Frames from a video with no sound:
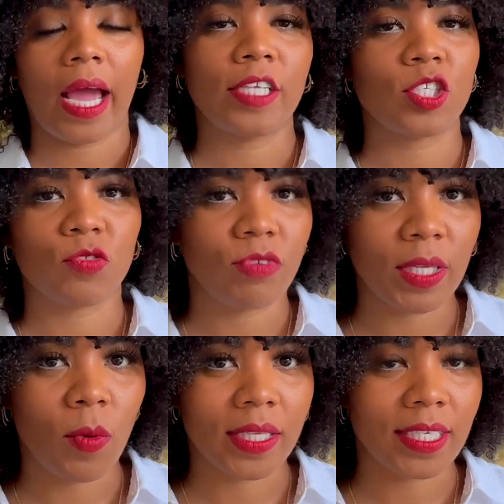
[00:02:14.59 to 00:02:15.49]
I just
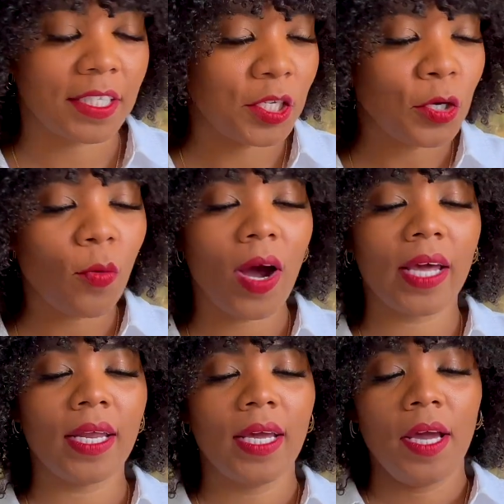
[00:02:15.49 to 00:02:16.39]
really wanted the new
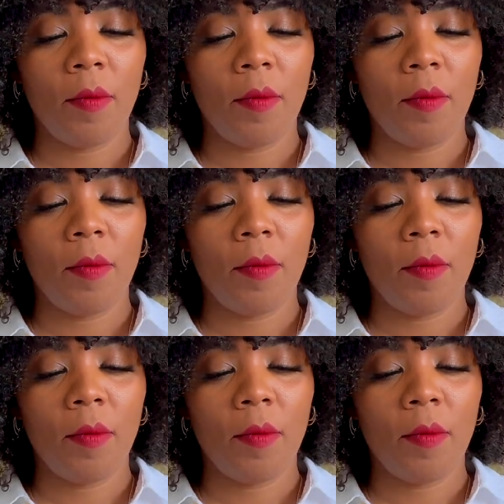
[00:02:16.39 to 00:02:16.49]
one,